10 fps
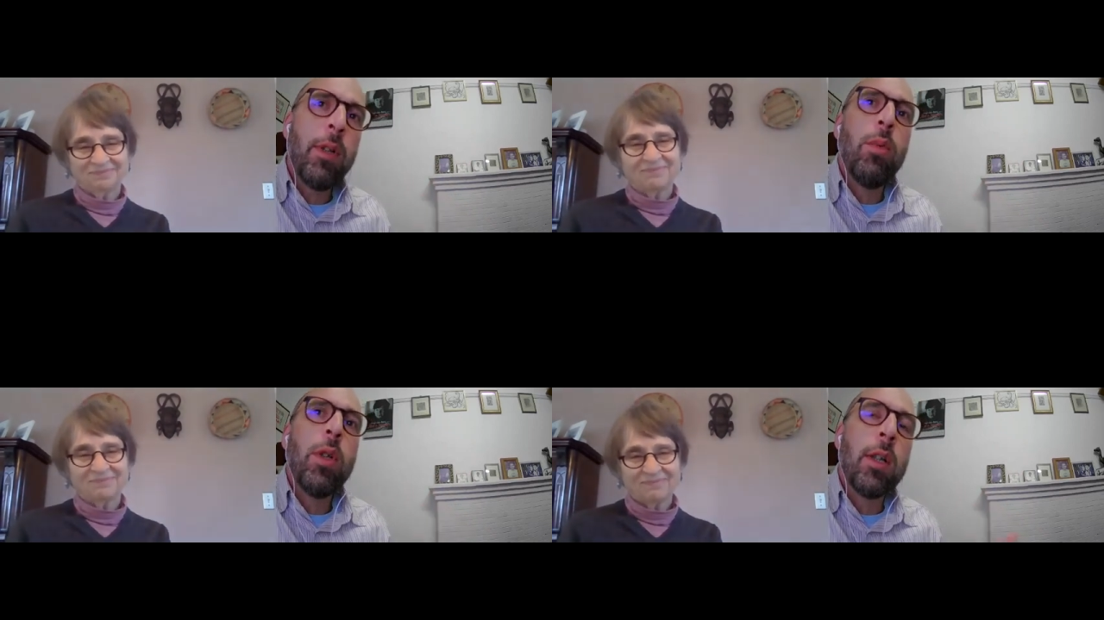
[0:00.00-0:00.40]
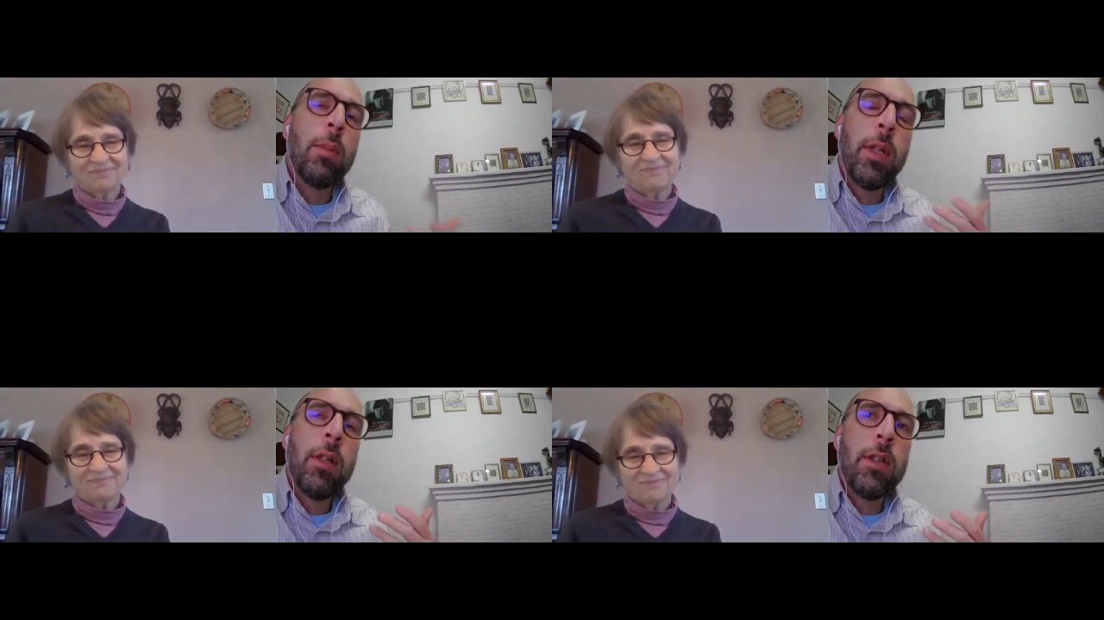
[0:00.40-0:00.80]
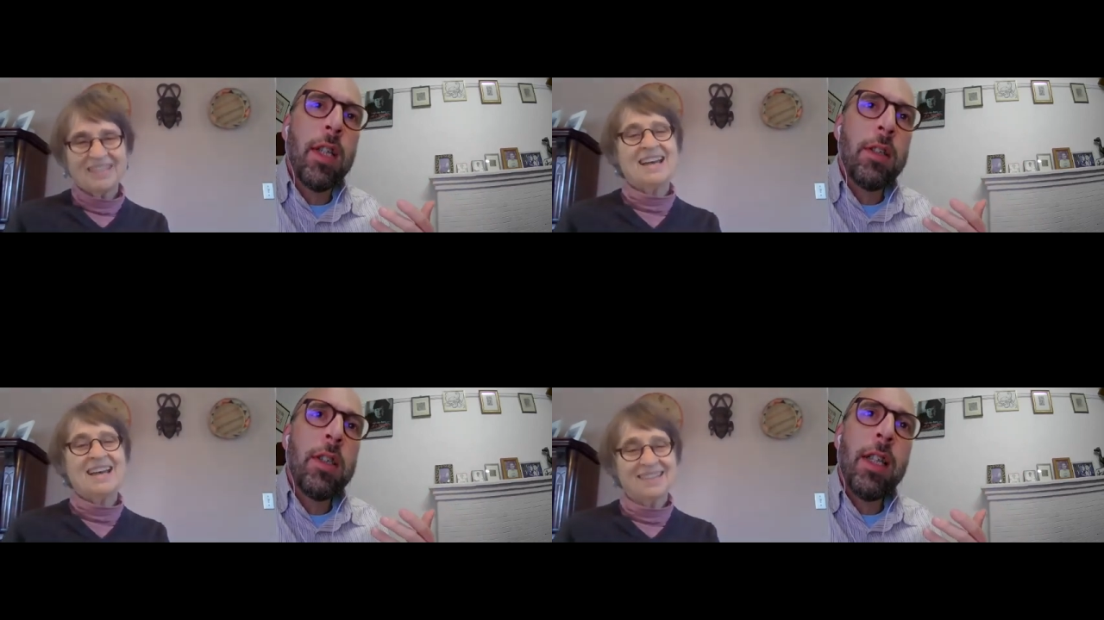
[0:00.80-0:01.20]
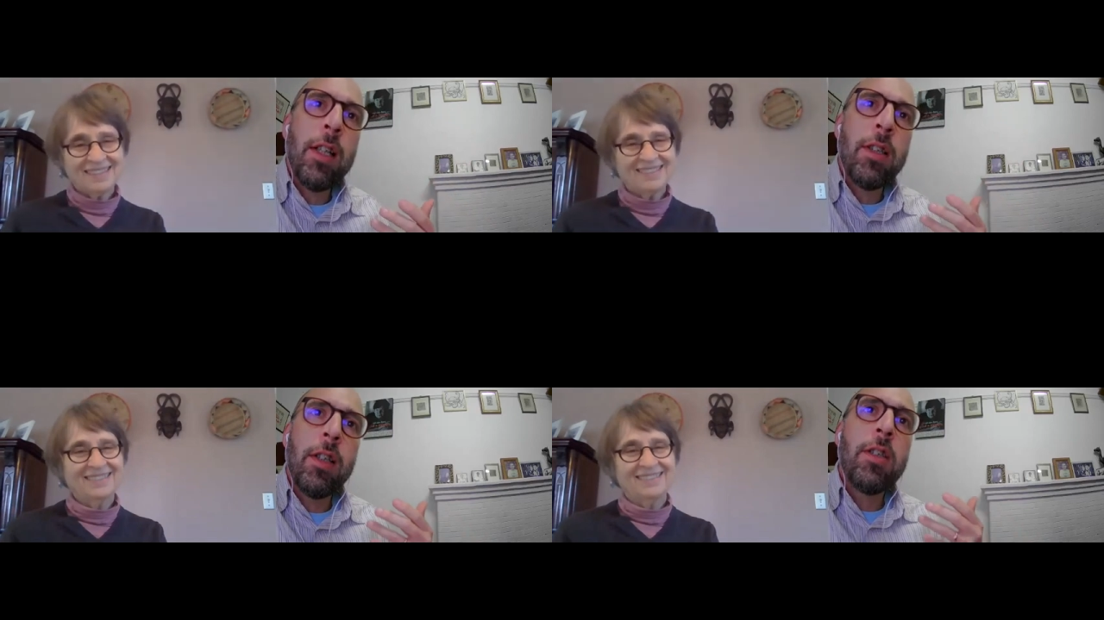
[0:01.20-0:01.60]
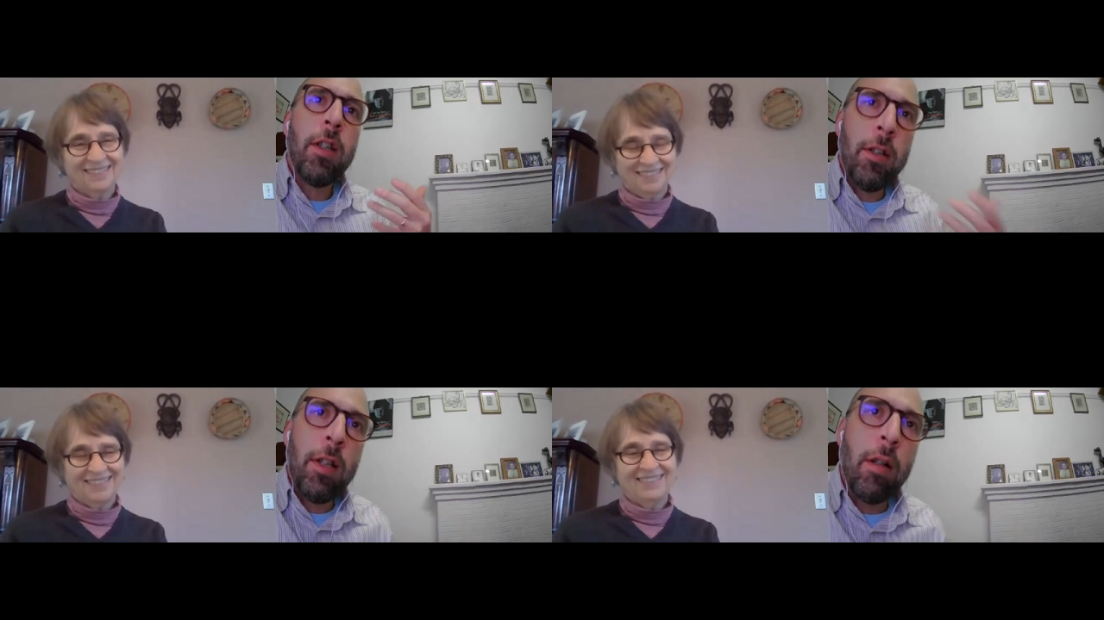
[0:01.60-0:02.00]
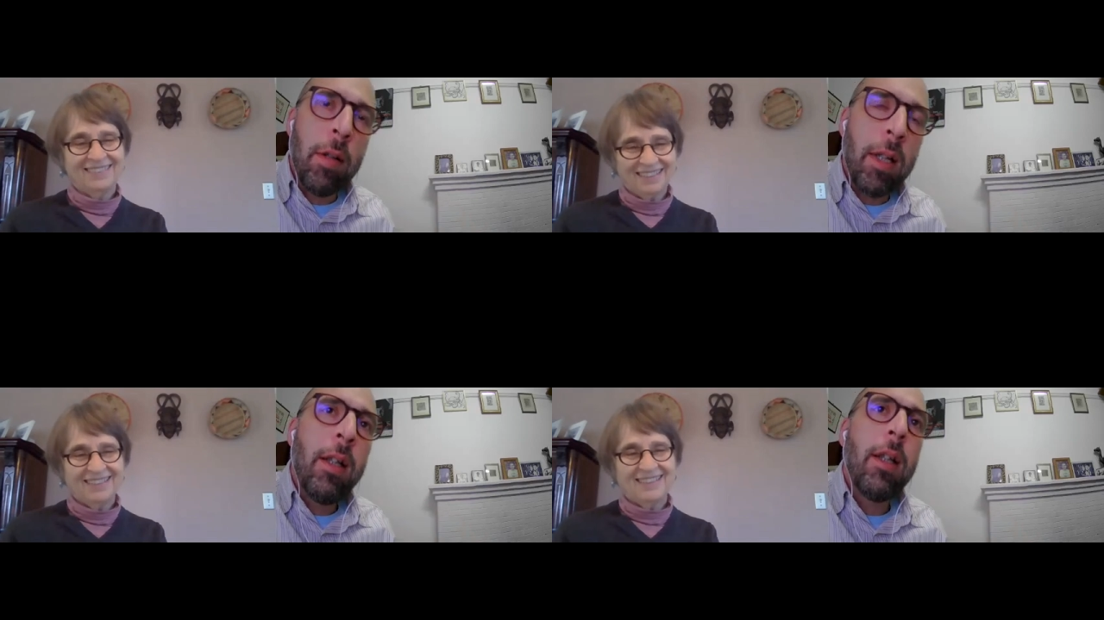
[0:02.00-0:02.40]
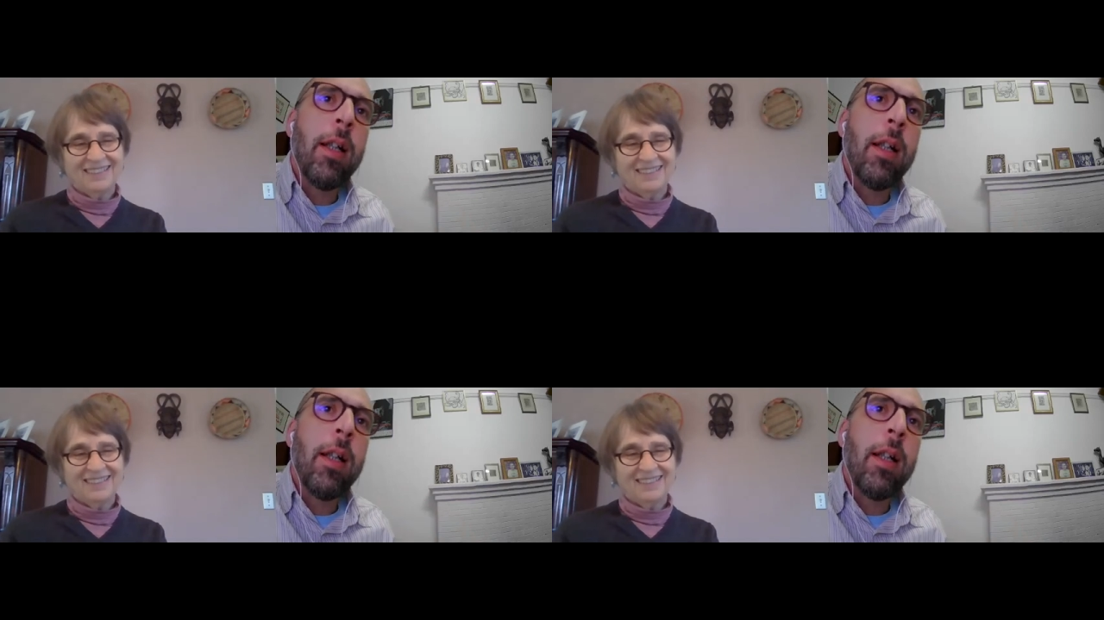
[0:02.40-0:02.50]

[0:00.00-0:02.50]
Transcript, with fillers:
Speaker 1: work because as yes. I say it's, it's ongoing.